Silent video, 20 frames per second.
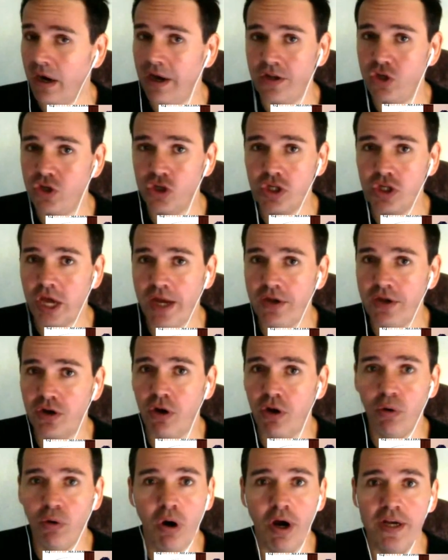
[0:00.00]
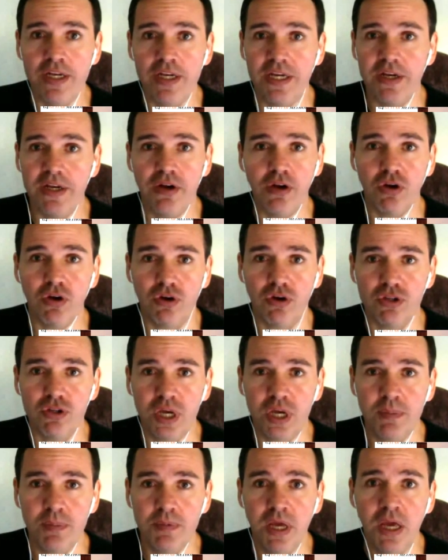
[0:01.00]
just had no idea, no
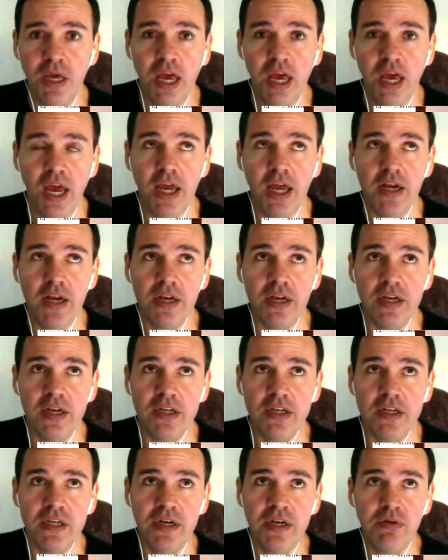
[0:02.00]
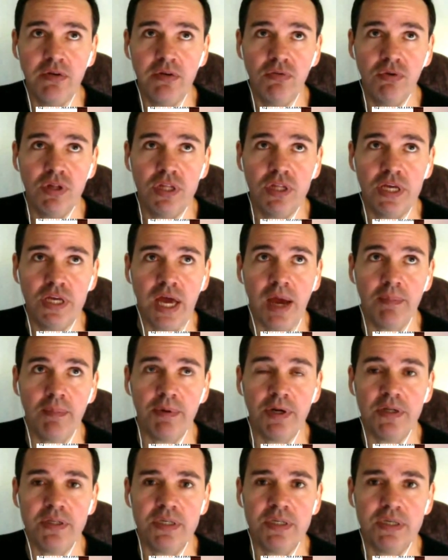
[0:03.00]
concept, and it didn't really happen
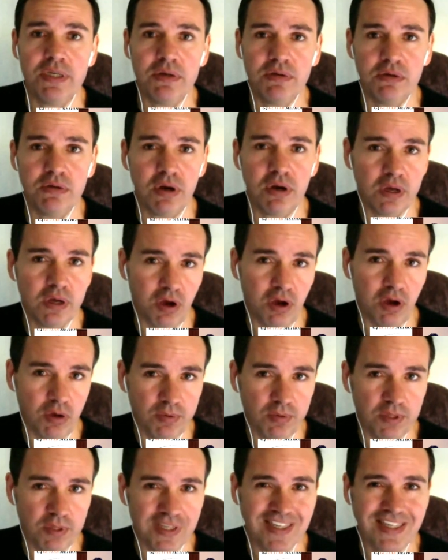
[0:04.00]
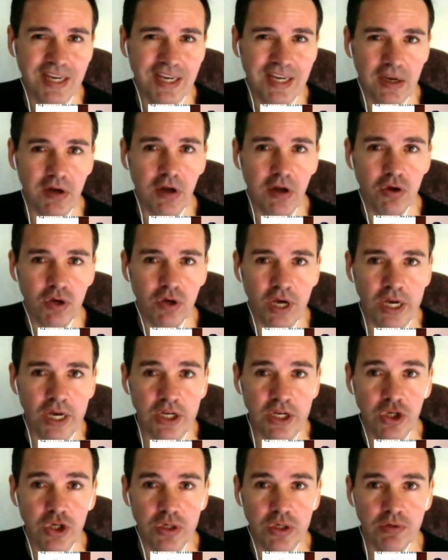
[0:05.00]
until I opened the second
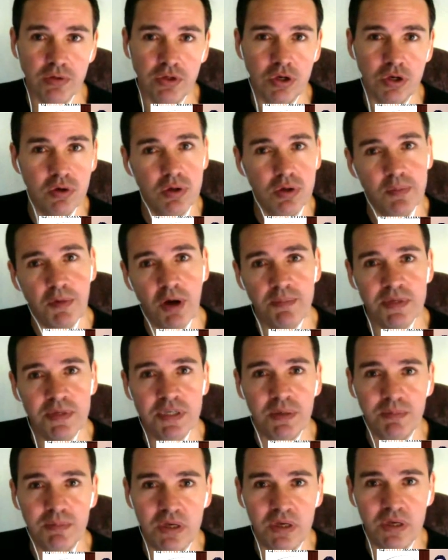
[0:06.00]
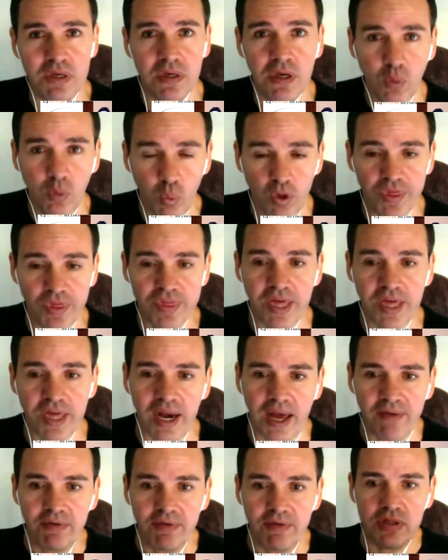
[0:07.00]
location. So there might be something with that,
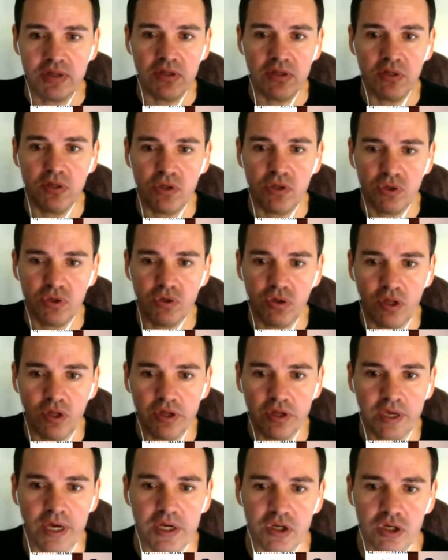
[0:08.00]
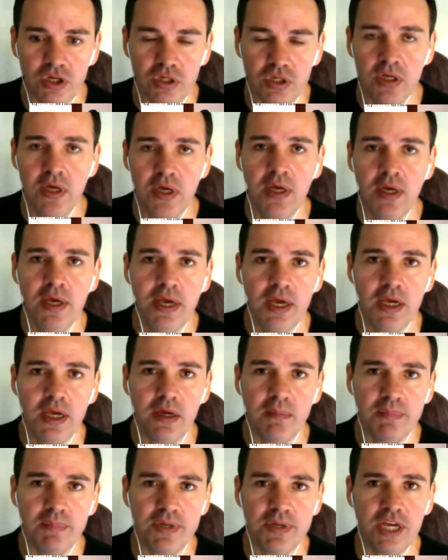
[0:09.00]
having the 2 locations. It
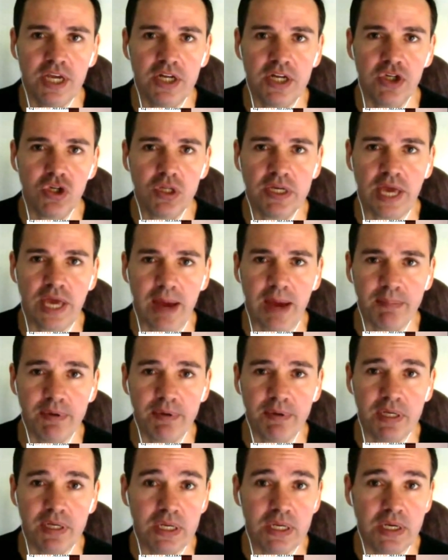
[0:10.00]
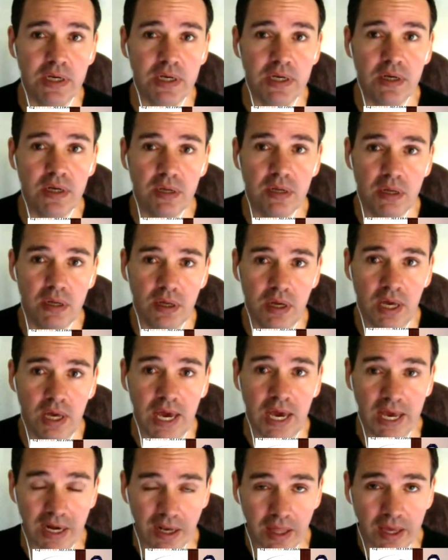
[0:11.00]
can potentially happen in
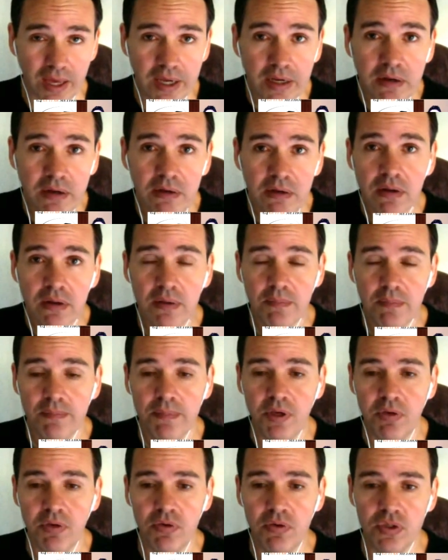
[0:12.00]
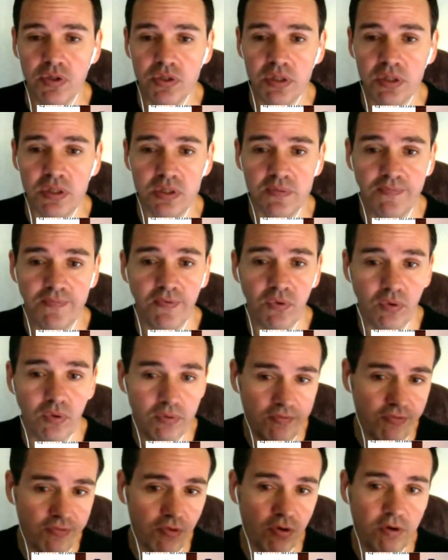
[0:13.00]
Adelaide, because there's four
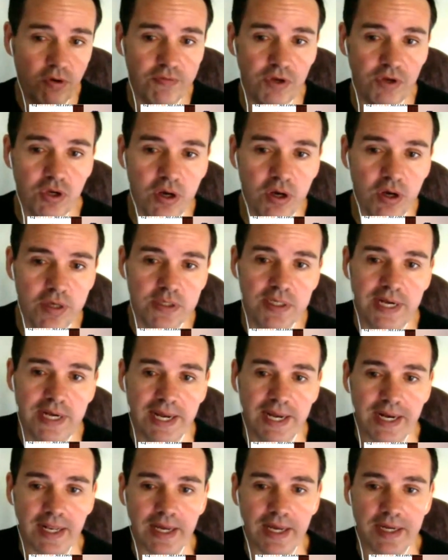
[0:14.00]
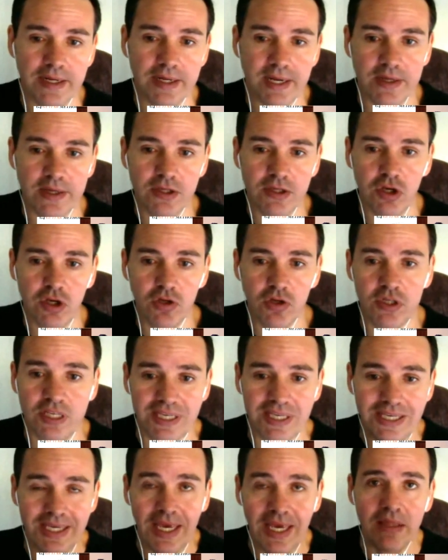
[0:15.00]
of you guys in Adelaide now, so
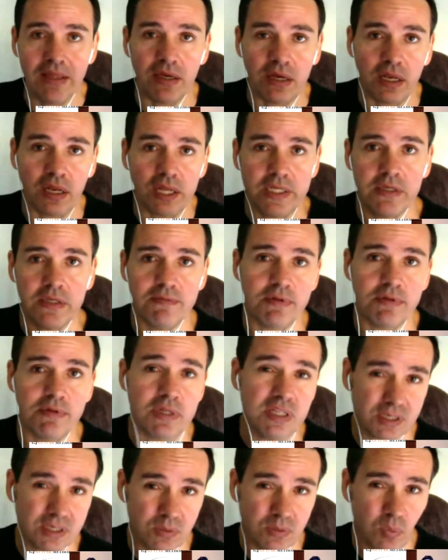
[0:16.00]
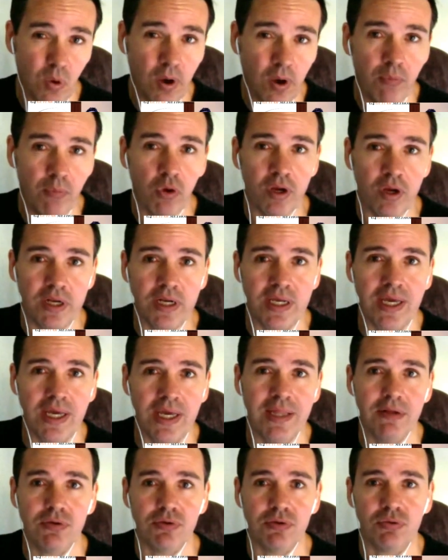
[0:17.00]
together, collectively, this is why working
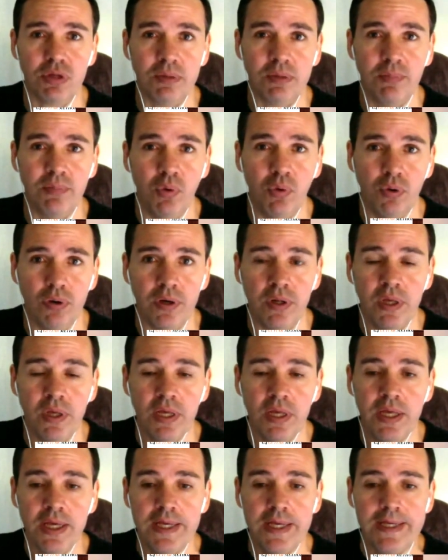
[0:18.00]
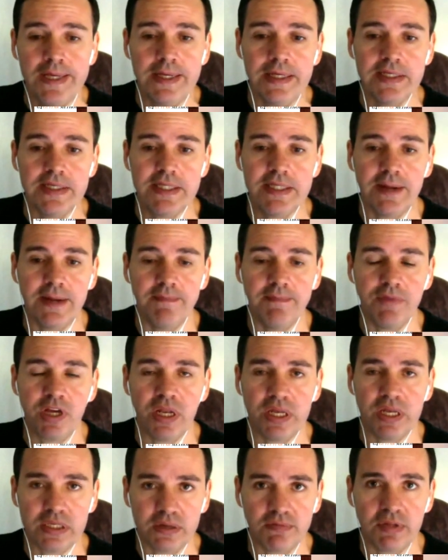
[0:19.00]
together is really important, is that
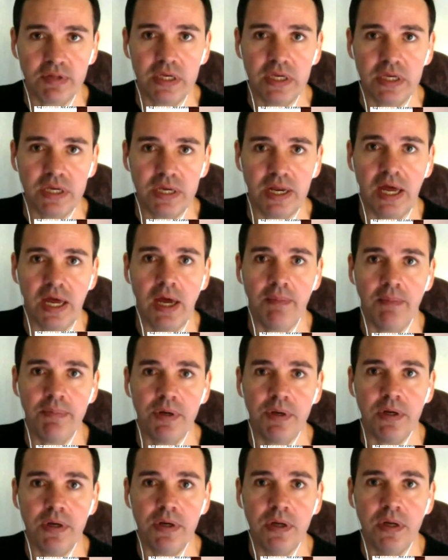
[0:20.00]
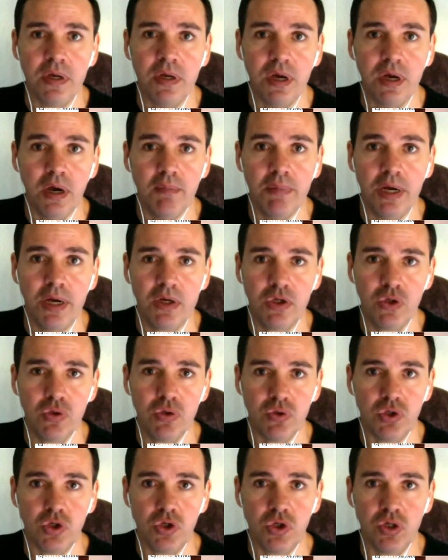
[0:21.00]
collectively it can happen amongst your
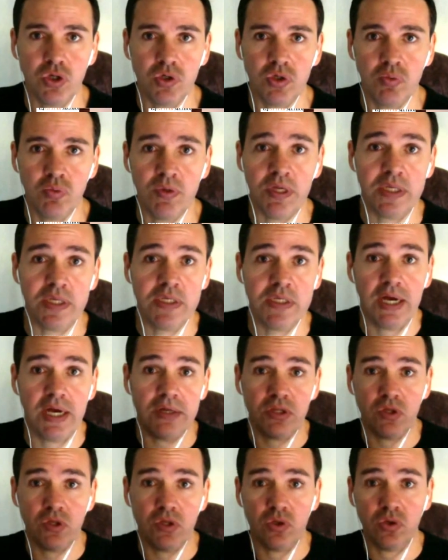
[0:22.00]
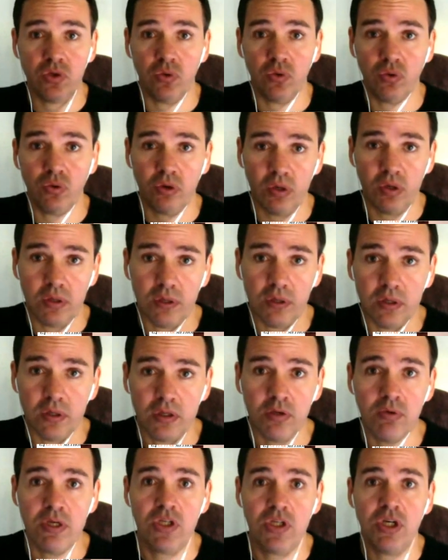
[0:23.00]
students where they start to talk
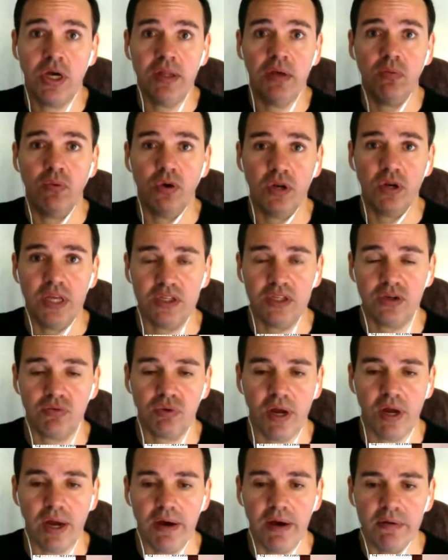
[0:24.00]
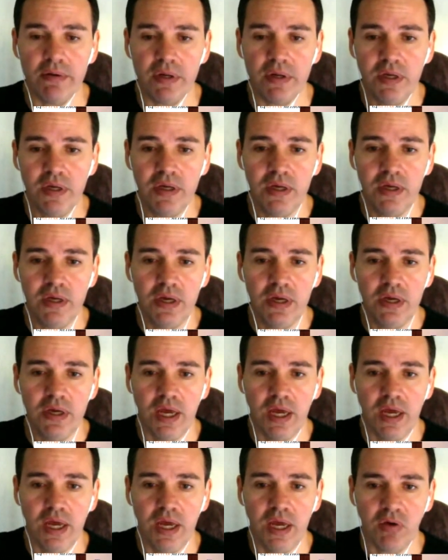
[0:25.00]
to each other, word gets around,
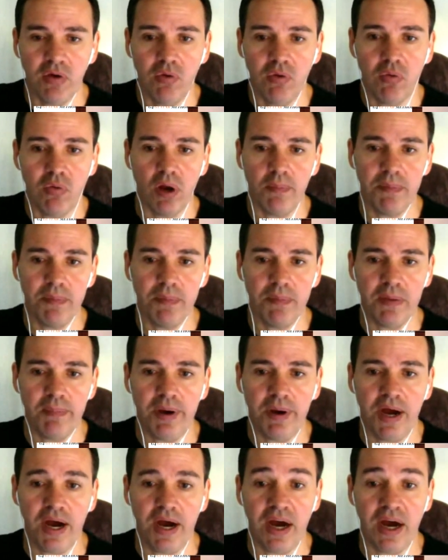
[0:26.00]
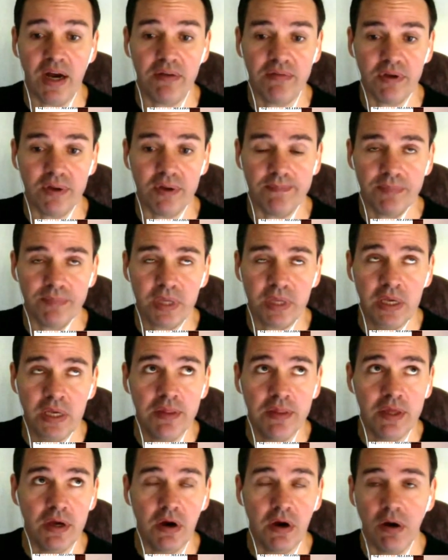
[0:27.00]
and they all want to be a part of it.
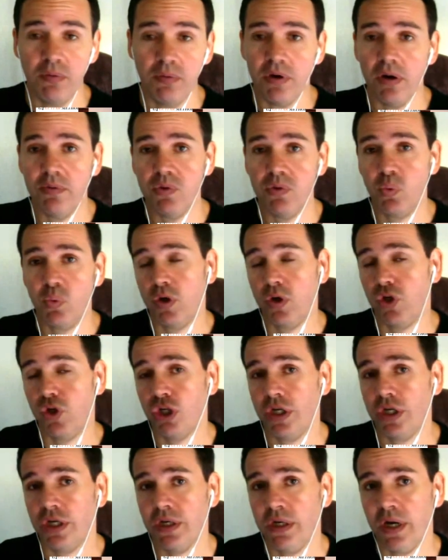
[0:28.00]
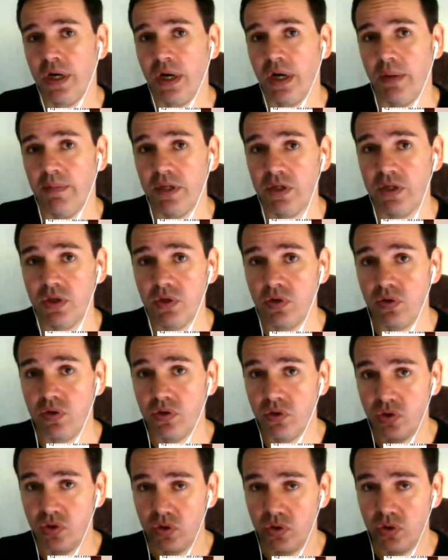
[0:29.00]
I was watching, there's a
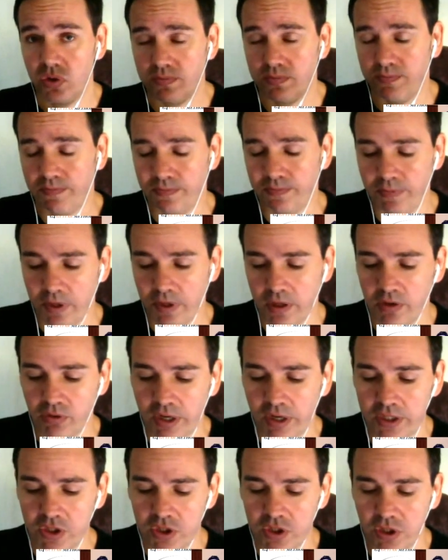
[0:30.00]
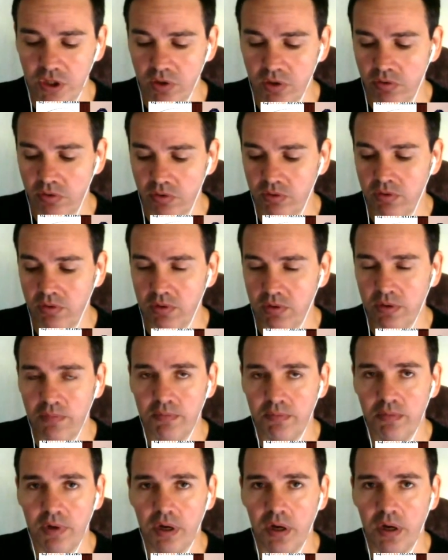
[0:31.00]
great show,
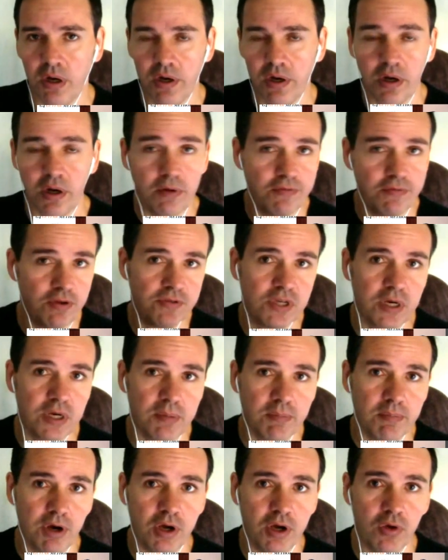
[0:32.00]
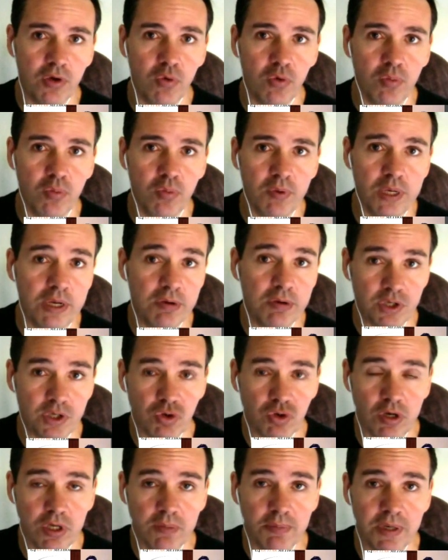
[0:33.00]
I don't know if you've seen it, Michael, here in
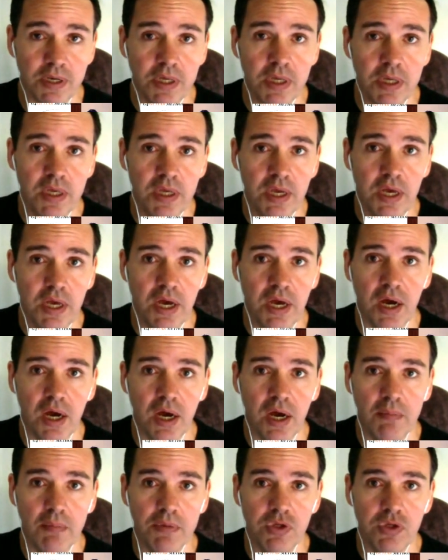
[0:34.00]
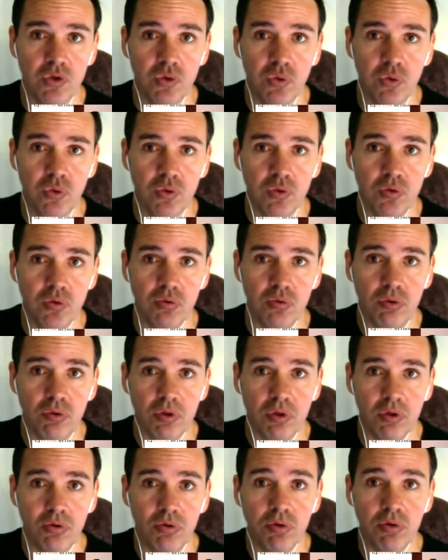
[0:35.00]
Australia, but it's called
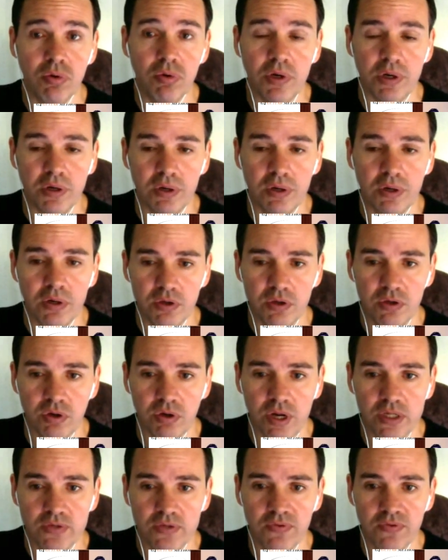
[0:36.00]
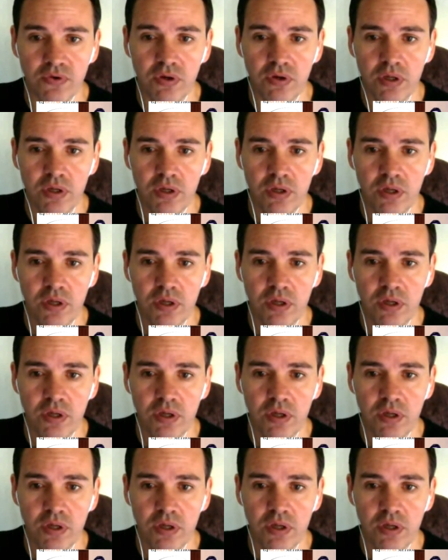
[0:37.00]
the Gruen Transfer,